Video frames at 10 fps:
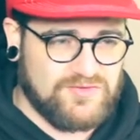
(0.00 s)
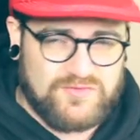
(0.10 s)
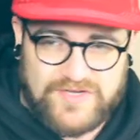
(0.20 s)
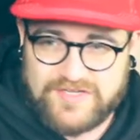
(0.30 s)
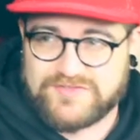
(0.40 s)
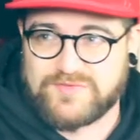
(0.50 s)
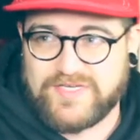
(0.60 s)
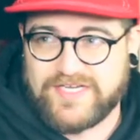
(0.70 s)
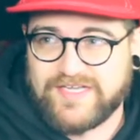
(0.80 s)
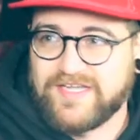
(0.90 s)
2 videos a
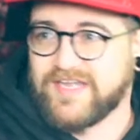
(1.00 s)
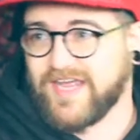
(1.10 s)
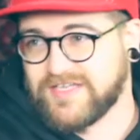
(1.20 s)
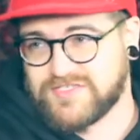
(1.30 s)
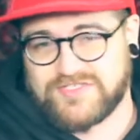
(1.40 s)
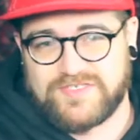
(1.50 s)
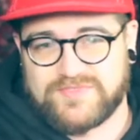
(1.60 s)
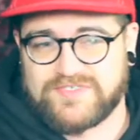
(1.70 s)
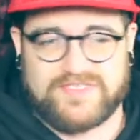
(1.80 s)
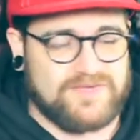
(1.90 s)
week and
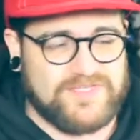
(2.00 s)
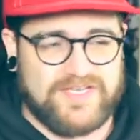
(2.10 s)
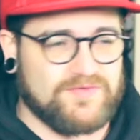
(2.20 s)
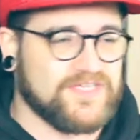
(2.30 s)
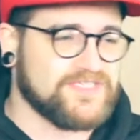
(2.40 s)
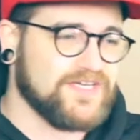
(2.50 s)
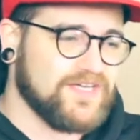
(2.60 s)
streams 3 times. Anyways,